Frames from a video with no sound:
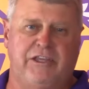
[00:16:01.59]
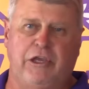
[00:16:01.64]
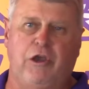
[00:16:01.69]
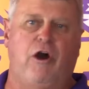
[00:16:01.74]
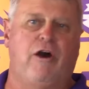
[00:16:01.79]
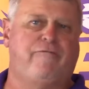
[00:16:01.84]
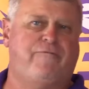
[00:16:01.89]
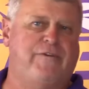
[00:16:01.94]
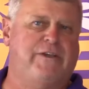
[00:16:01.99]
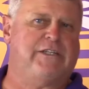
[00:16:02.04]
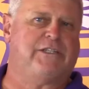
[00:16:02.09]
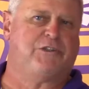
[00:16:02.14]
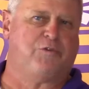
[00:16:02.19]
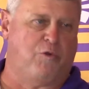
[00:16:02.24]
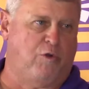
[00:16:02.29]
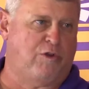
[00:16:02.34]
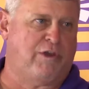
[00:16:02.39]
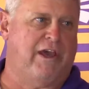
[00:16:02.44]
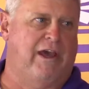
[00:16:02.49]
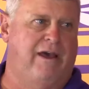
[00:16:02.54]
the offense
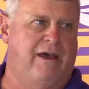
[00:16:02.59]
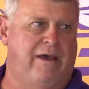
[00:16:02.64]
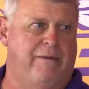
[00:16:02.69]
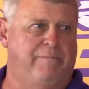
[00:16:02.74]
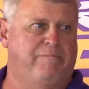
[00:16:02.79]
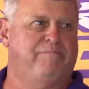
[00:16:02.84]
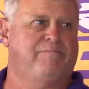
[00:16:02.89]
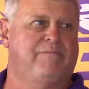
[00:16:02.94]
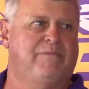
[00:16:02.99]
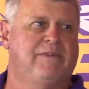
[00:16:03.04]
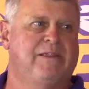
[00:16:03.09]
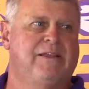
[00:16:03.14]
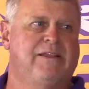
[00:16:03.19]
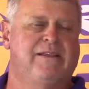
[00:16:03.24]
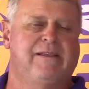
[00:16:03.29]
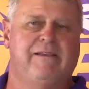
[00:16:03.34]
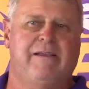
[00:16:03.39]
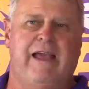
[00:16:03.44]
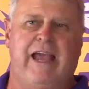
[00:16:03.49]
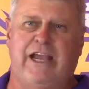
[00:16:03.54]
will come
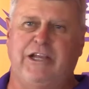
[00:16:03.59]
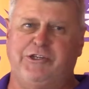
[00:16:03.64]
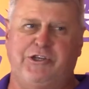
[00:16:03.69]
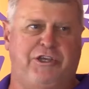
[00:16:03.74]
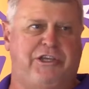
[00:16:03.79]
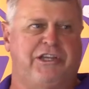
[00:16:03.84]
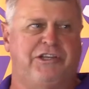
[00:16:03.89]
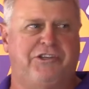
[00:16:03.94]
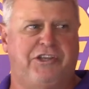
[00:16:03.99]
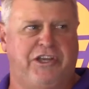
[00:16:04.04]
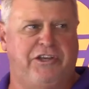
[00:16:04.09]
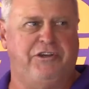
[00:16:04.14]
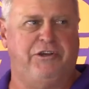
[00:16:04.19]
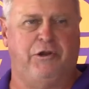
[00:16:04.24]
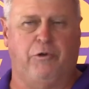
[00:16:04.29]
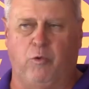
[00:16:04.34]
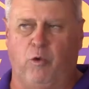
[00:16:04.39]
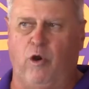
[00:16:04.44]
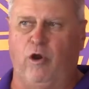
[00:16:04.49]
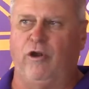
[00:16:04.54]
as you continue
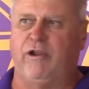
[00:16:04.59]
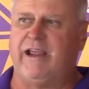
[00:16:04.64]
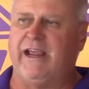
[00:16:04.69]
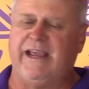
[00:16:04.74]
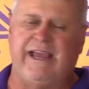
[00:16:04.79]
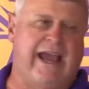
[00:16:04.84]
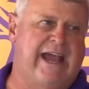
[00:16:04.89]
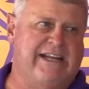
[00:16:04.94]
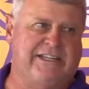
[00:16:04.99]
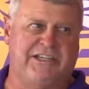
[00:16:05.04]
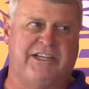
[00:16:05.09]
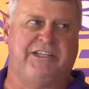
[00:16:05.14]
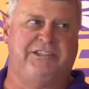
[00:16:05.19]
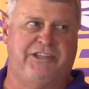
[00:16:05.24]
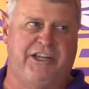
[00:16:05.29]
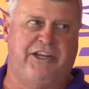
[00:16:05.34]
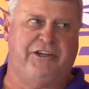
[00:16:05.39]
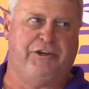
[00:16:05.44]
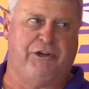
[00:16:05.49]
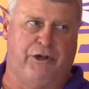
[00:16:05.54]
to work and guys
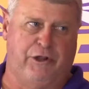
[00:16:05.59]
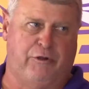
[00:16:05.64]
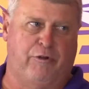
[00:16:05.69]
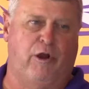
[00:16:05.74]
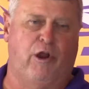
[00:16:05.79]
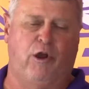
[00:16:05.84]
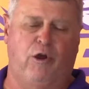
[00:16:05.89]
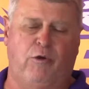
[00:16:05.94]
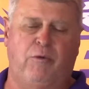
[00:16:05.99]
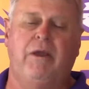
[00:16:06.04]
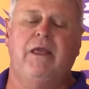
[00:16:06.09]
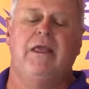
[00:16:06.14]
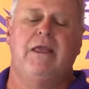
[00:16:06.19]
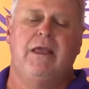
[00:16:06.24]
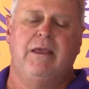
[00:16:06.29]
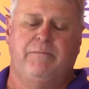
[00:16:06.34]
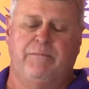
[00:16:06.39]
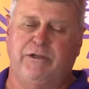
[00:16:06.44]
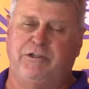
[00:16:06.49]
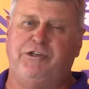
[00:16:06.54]
continue to grow.
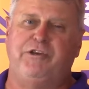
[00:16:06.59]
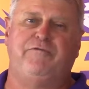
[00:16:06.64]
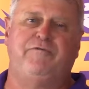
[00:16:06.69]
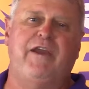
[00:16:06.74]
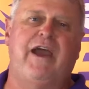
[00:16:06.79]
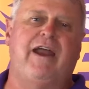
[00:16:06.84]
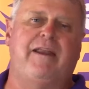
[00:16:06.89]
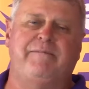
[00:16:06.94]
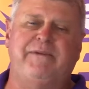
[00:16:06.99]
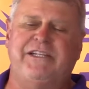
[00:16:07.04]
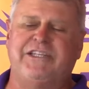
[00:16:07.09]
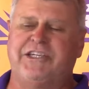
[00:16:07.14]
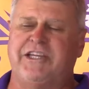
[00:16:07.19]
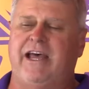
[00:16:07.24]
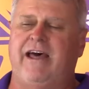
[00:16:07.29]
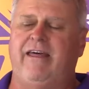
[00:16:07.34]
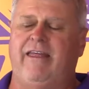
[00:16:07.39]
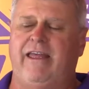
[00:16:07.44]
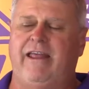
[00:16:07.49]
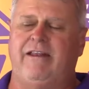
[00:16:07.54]
But you've got to be
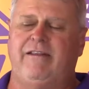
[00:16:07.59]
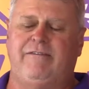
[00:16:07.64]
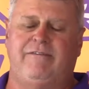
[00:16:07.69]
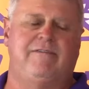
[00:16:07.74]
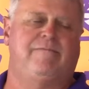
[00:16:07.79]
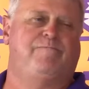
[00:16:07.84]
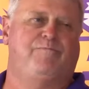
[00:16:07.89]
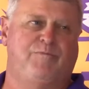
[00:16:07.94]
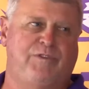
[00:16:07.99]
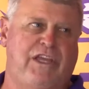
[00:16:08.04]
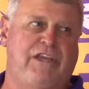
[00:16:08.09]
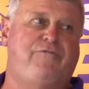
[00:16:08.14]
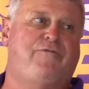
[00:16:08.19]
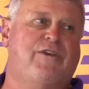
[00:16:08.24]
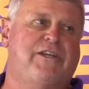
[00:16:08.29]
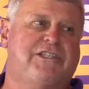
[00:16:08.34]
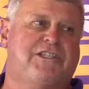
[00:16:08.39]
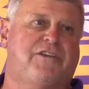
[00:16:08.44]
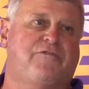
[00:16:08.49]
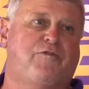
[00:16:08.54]
solid
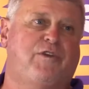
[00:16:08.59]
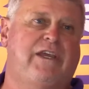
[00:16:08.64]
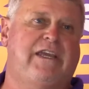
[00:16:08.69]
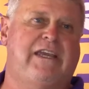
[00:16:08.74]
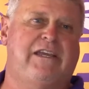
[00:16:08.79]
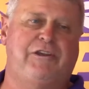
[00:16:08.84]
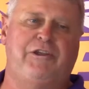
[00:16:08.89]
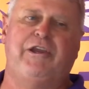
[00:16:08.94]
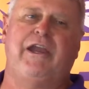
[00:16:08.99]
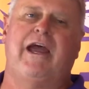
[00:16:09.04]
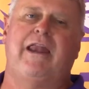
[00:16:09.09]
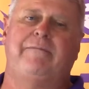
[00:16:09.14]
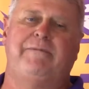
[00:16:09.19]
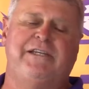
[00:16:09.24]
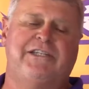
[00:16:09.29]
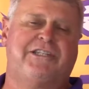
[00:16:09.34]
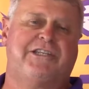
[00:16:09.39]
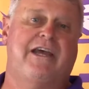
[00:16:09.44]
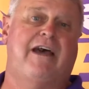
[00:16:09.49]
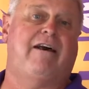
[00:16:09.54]
defensively, and you got to
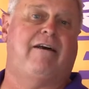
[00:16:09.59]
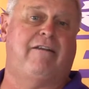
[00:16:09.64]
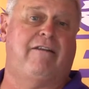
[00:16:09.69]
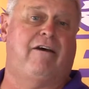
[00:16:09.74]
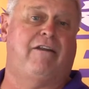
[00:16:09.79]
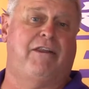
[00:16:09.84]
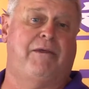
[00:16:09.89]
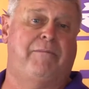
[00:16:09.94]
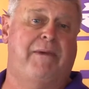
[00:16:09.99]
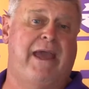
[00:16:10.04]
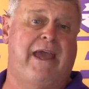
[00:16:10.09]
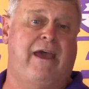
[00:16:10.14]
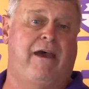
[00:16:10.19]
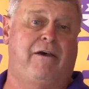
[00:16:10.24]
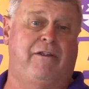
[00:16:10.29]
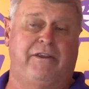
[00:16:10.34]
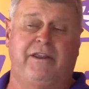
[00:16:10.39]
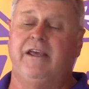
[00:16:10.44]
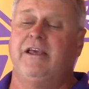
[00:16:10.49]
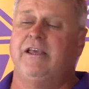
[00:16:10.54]
be solid on the
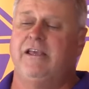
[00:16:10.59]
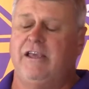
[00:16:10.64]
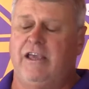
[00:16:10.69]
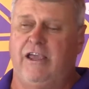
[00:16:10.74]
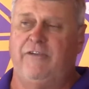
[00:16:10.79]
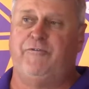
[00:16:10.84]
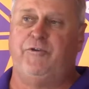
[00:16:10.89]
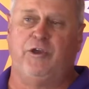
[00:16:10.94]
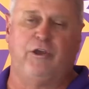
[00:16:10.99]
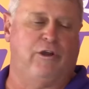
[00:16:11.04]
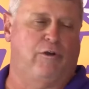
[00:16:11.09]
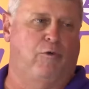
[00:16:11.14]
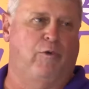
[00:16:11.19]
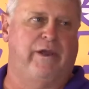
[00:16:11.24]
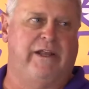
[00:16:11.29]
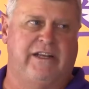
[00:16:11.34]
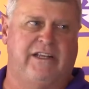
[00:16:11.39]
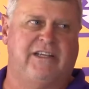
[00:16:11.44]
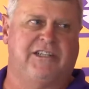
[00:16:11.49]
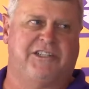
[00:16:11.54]
mound if you're going to
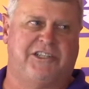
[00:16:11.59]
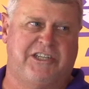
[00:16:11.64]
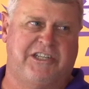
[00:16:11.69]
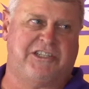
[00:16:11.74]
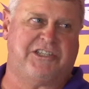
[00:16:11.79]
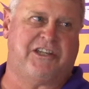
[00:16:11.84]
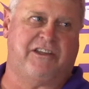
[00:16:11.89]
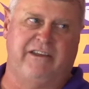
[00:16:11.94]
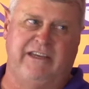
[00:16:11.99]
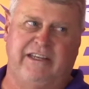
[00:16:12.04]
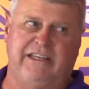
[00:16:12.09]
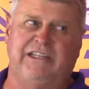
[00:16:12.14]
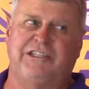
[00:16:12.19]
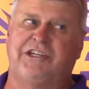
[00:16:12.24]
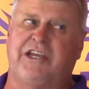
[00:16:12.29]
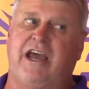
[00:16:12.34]
win consistently in this